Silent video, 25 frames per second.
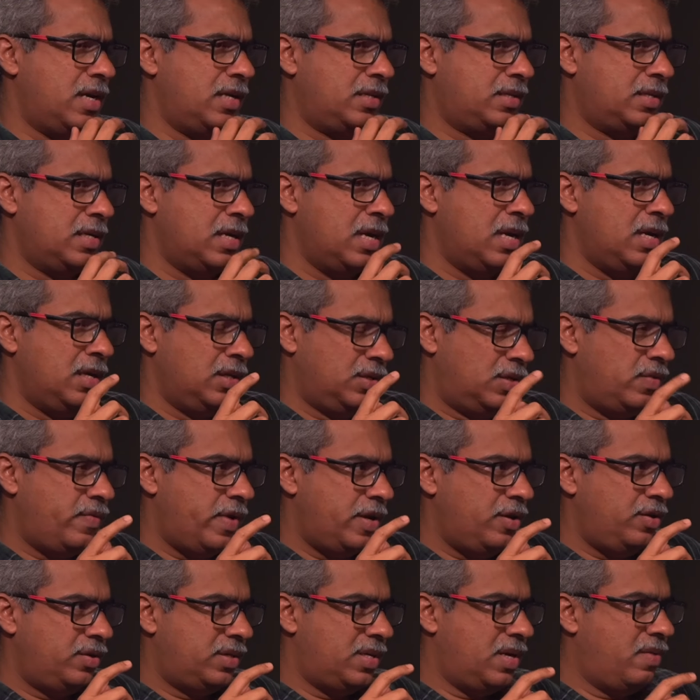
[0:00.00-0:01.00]
it's so when
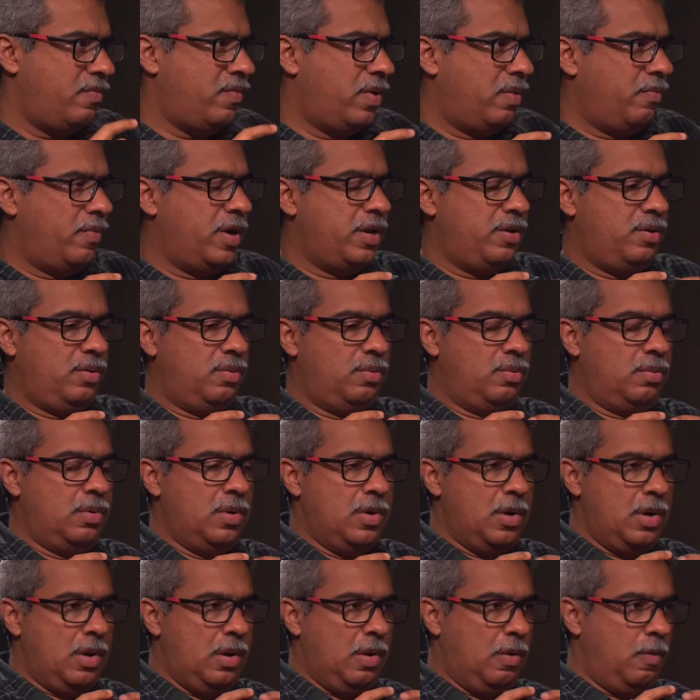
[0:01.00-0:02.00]
you say
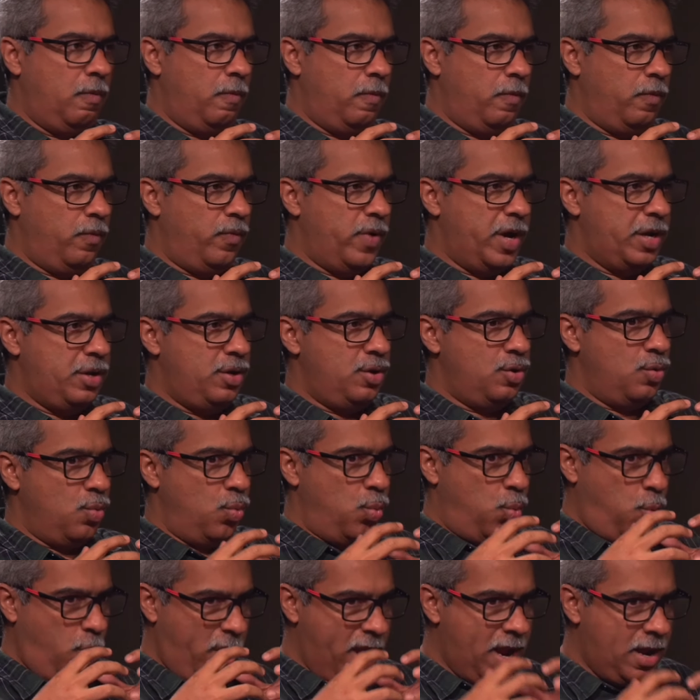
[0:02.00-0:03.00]
when you
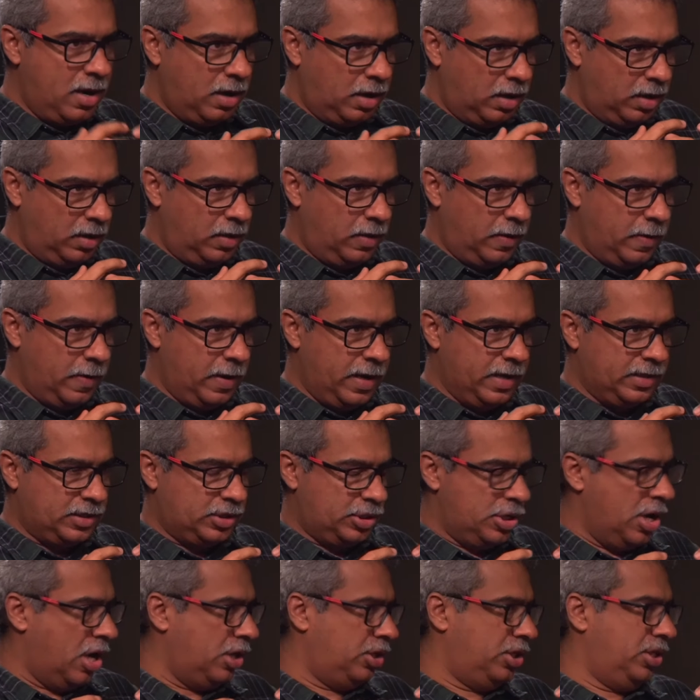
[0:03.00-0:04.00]
will, it's
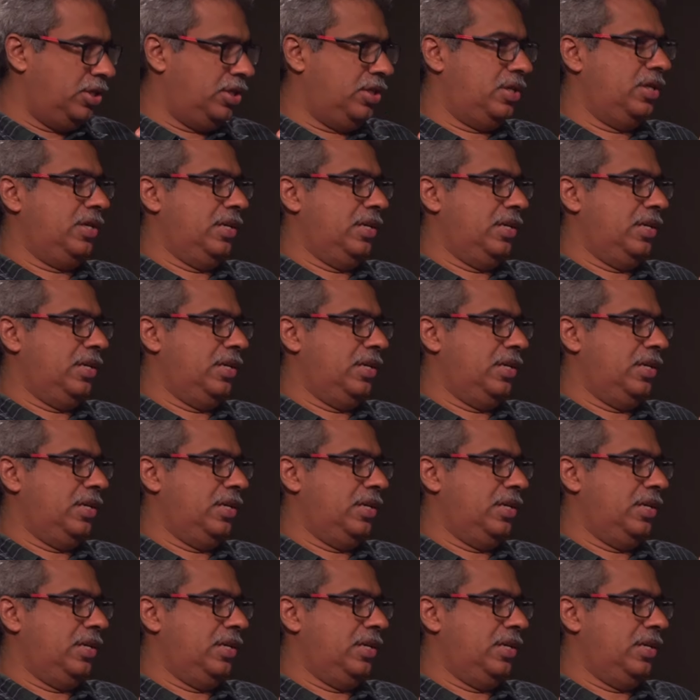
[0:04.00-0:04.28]
not just a